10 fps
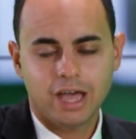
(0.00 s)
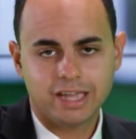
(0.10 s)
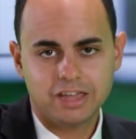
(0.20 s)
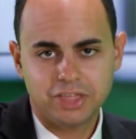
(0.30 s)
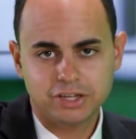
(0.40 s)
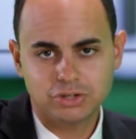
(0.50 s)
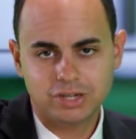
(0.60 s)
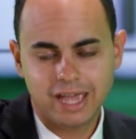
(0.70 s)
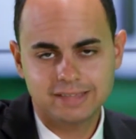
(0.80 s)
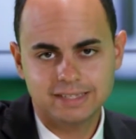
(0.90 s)
Okay, thank you,
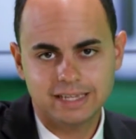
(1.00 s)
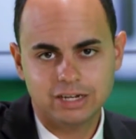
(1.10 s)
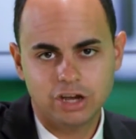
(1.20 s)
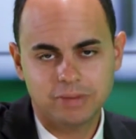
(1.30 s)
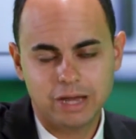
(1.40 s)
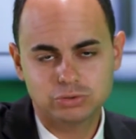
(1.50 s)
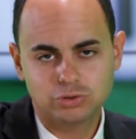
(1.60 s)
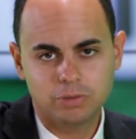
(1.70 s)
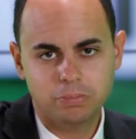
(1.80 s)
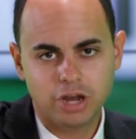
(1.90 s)
Katie. And I'm now
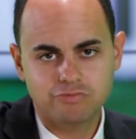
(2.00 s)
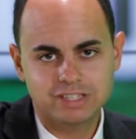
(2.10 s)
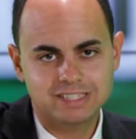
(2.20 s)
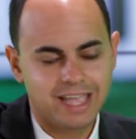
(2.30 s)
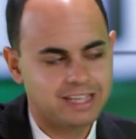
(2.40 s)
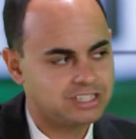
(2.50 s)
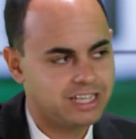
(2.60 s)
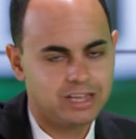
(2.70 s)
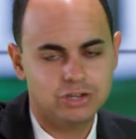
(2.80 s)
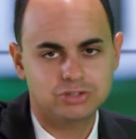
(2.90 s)
joined by Ritesh
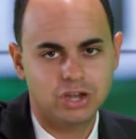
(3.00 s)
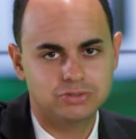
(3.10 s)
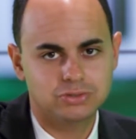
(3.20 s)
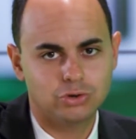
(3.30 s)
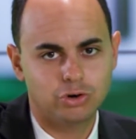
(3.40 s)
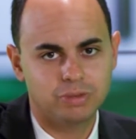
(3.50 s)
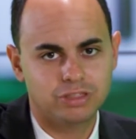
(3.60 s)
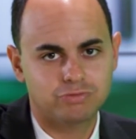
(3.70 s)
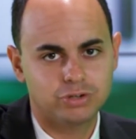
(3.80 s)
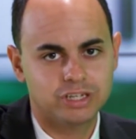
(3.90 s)
here, who's going to talk me
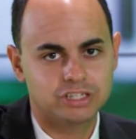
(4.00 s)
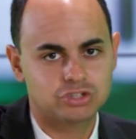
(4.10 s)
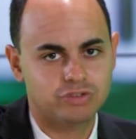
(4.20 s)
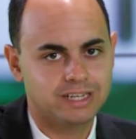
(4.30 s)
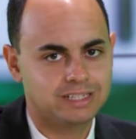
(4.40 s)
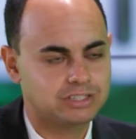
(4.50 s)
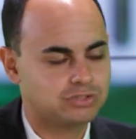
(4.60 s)
through his trading